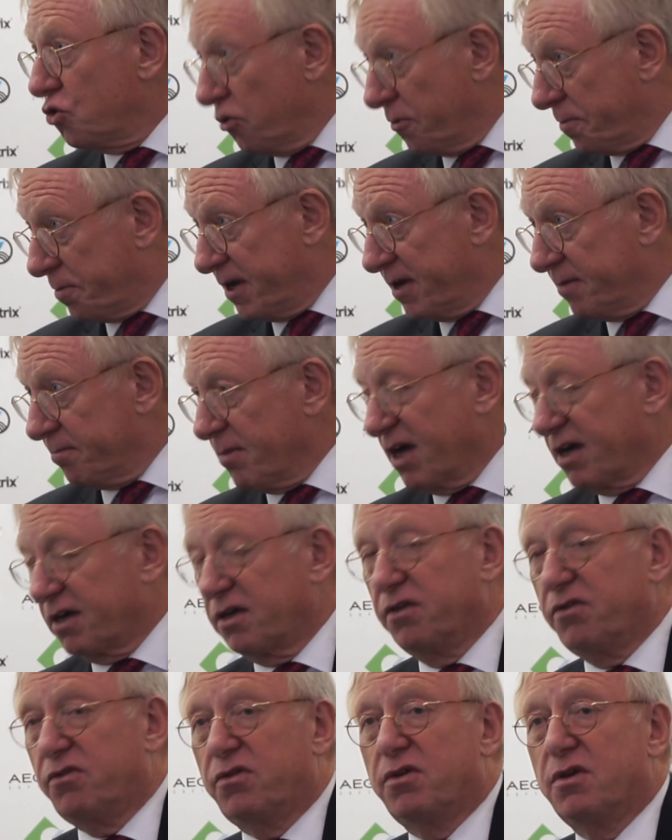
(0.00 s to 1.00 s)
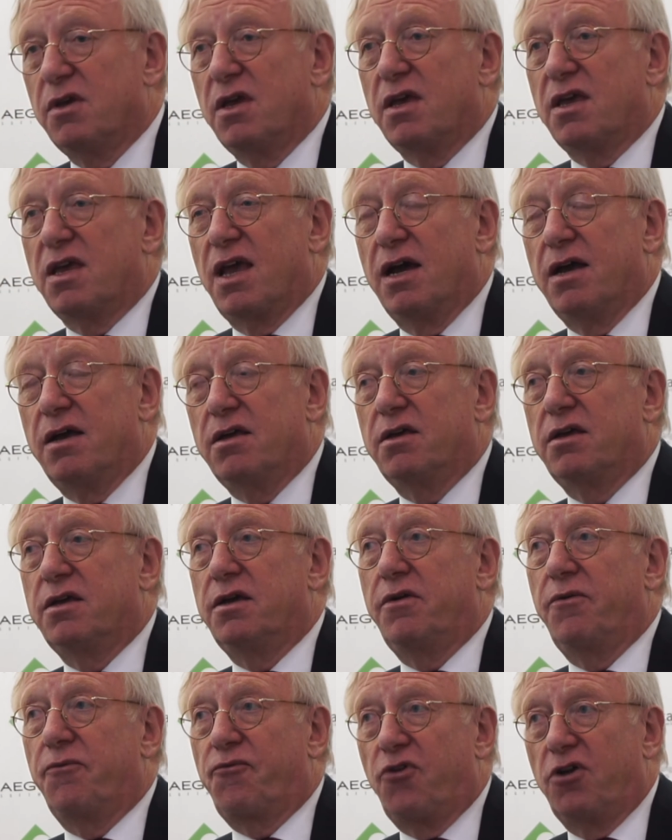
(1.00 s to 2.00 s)
European market,
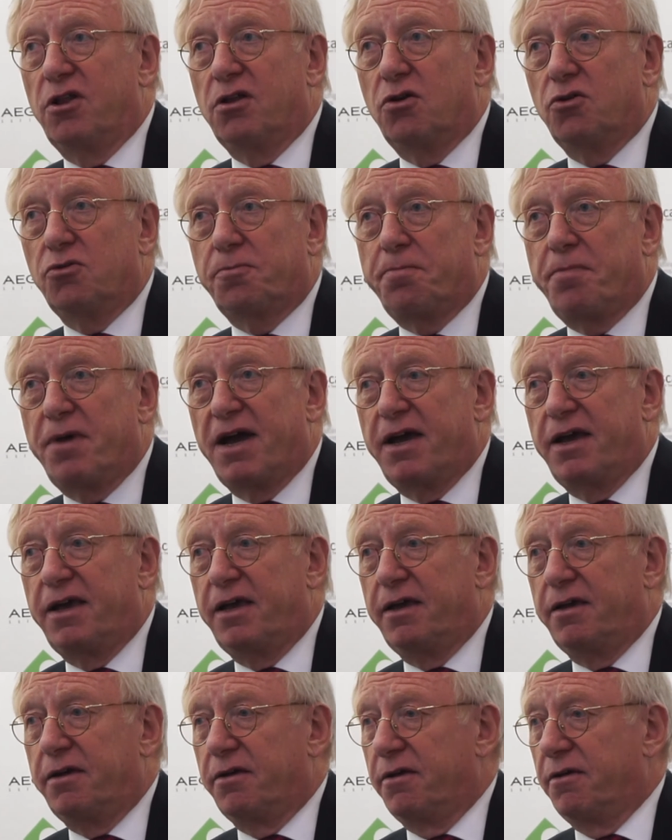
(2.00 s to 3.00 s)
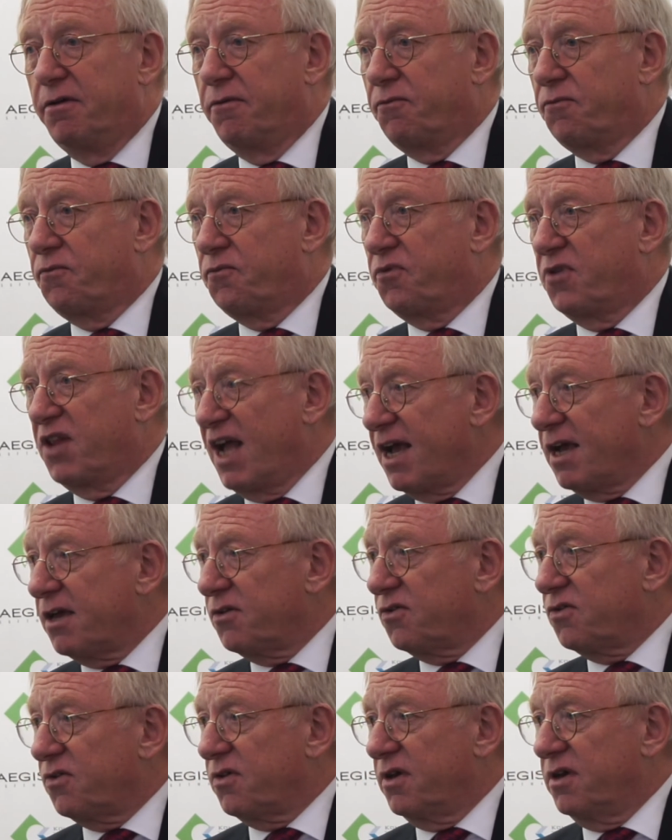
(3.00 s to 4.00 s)
yeah. Followed by
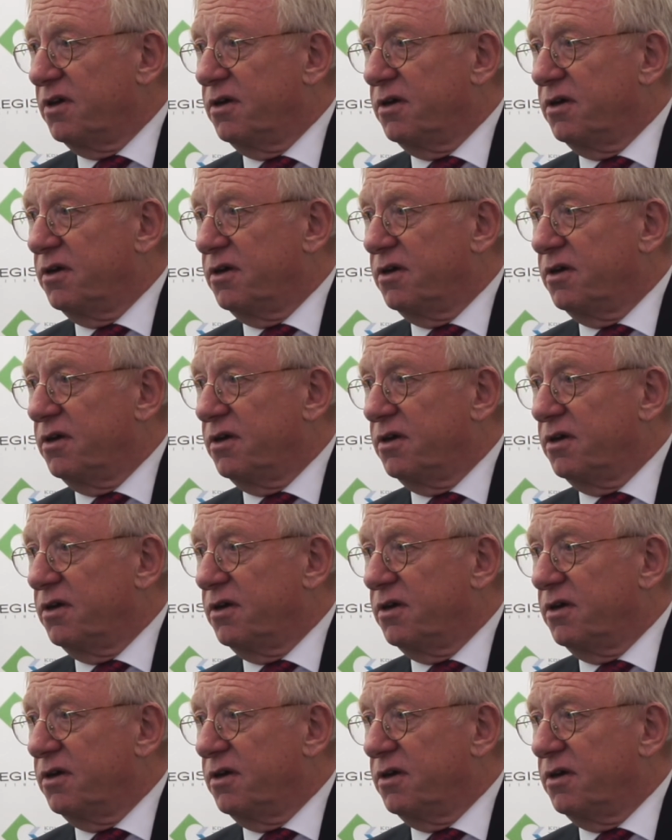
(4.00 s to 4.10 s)
Flex.